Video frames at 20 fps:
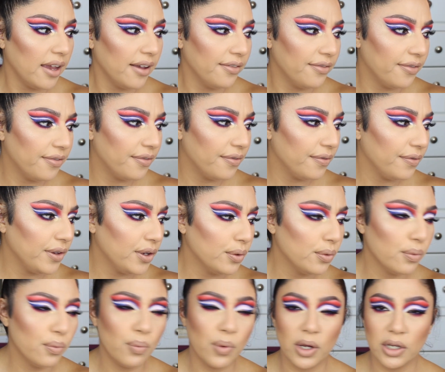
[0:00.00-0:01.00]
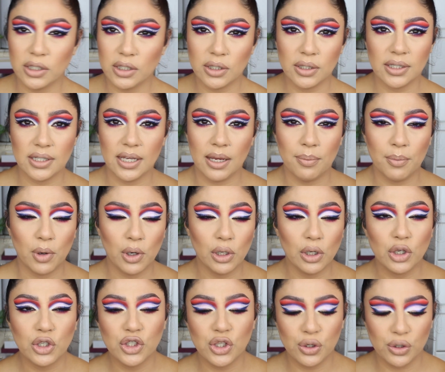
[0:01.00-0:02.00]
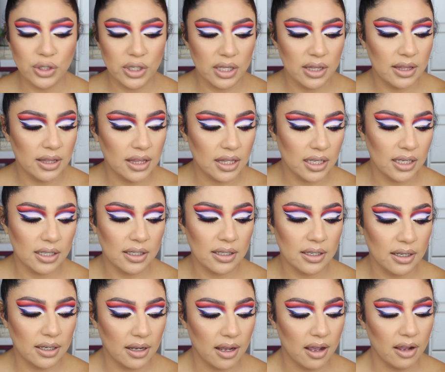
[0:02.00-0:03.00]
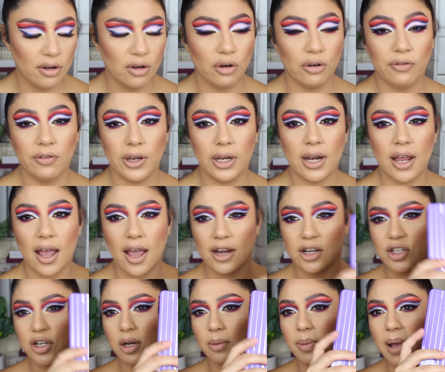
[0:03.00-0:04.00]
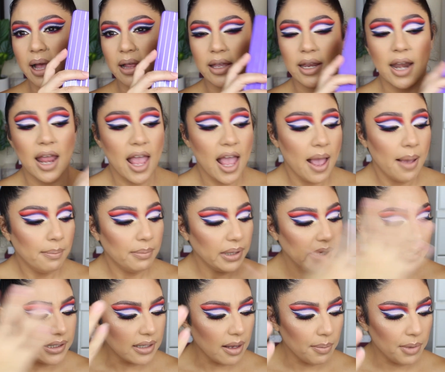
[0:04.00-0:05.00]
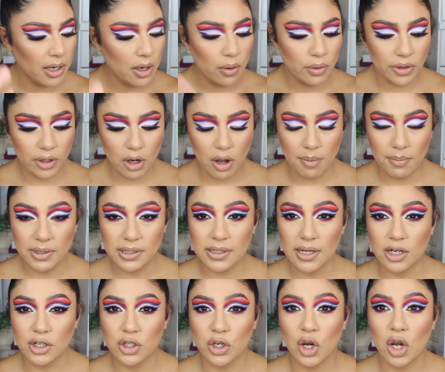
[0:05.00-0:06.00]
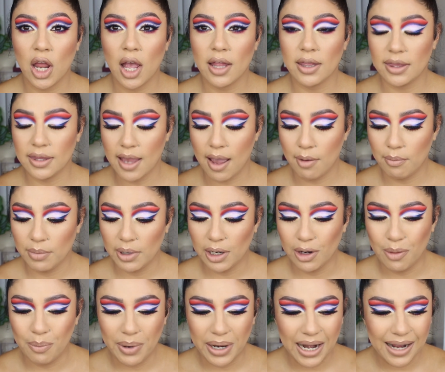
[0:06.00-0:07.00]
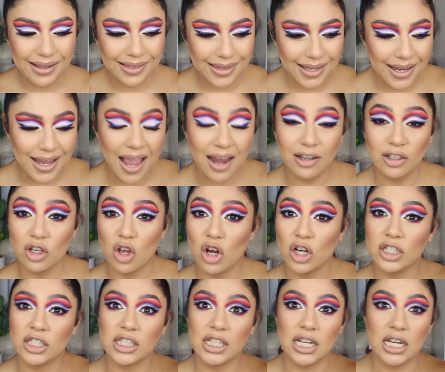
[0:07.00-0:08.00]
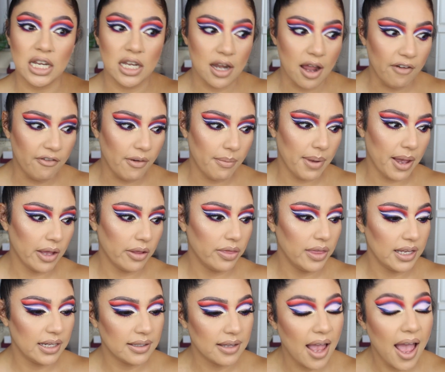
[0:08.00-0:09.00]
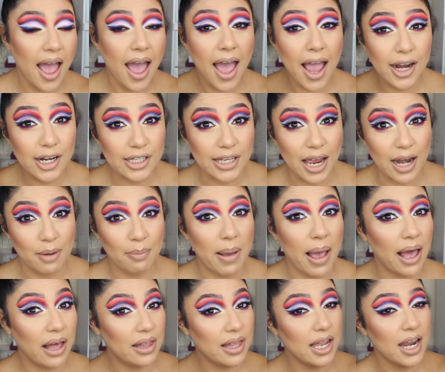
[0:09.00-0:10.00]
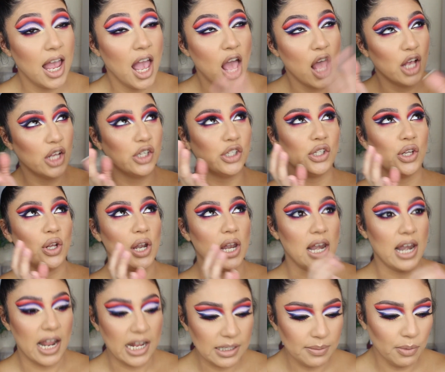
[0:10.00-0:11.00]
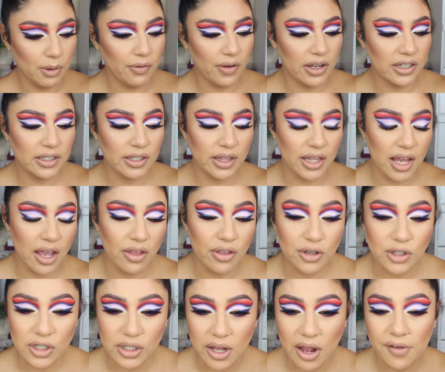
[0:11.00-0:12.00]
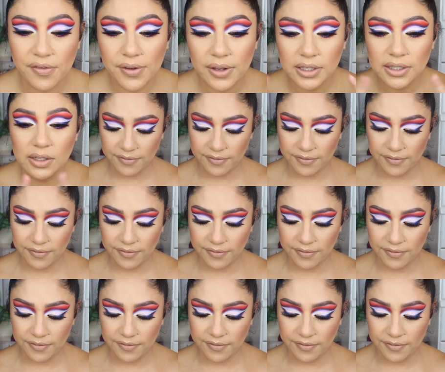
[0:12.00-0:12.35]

If you want to see more looks using the Norvina eyeshadow palette, please let me know in the comment section down below. But I think I talked enough about this eyeshadow palette, so let's move on to the other stuff.